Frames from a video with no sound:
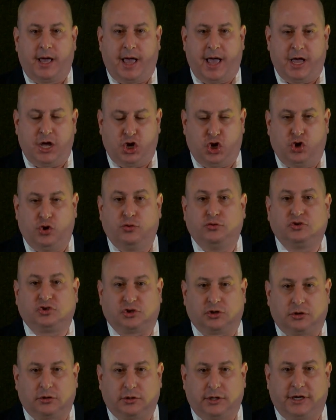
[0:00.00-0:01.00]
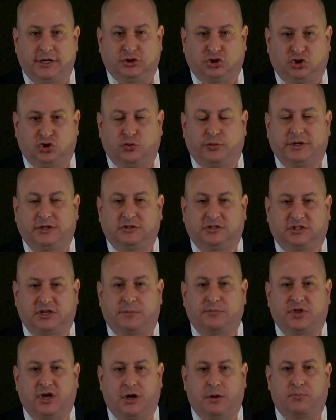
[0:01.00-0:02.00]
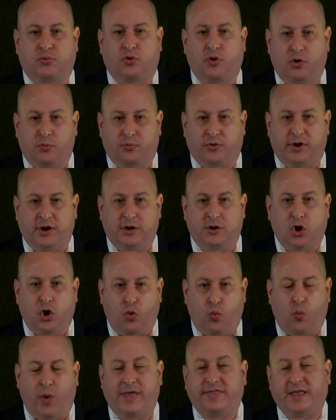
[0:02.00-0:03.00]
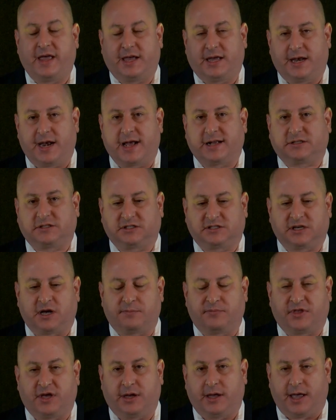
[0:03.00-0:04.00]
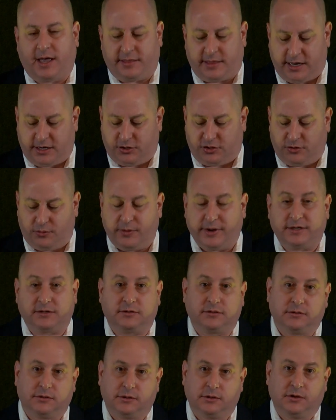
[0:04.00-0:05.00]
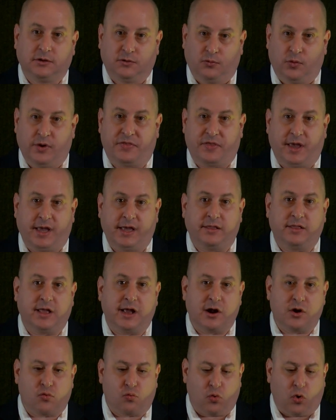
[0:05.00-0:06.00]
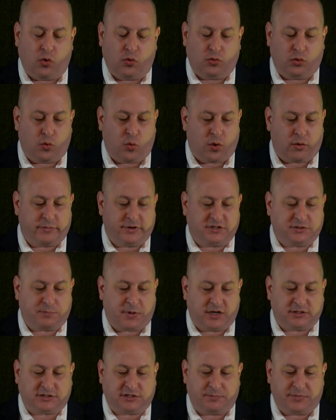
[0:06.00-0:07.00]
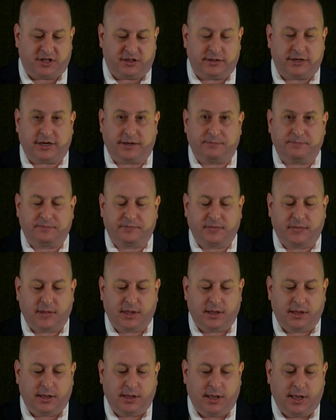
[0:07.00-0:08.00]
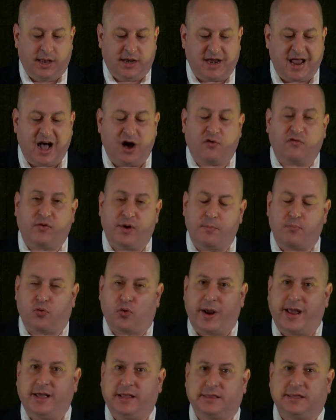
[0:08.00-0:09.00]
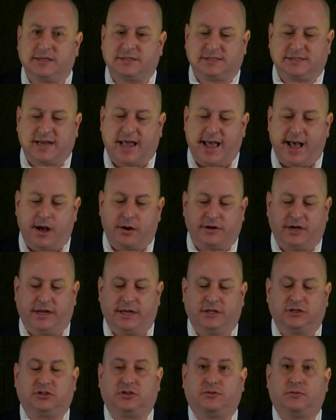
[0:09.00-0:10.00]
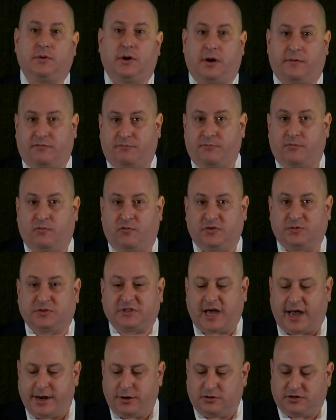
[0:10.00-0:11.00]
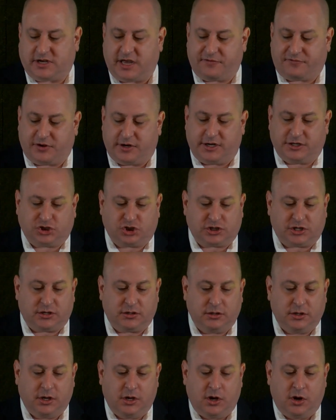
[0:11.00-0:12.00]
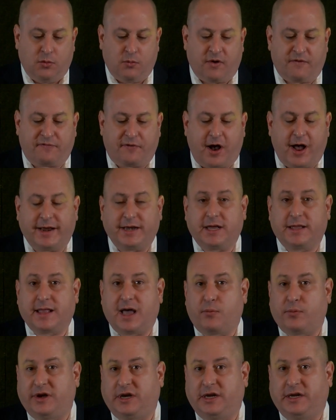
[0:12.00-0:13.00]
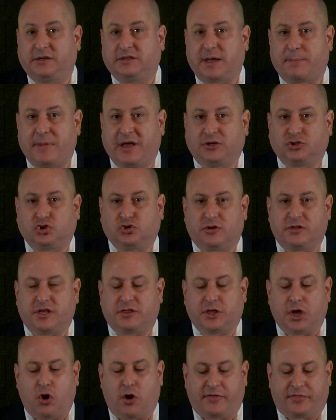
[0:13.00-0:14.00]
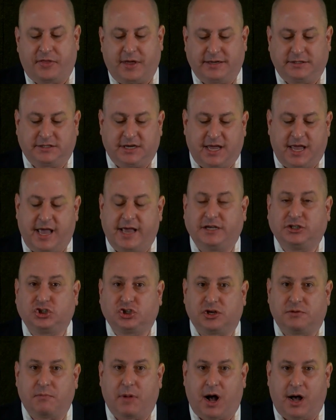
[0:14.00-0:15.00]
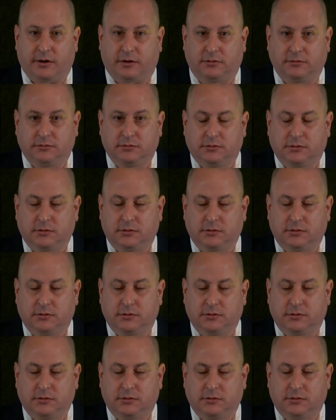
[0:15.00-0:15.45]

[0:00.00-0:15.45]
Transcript: a user is doing something appropriate when they connect to something and they do it within their role or responsibility. Now, if we break this down into a tighter definition, we're finding that we need to make sure that the authentication model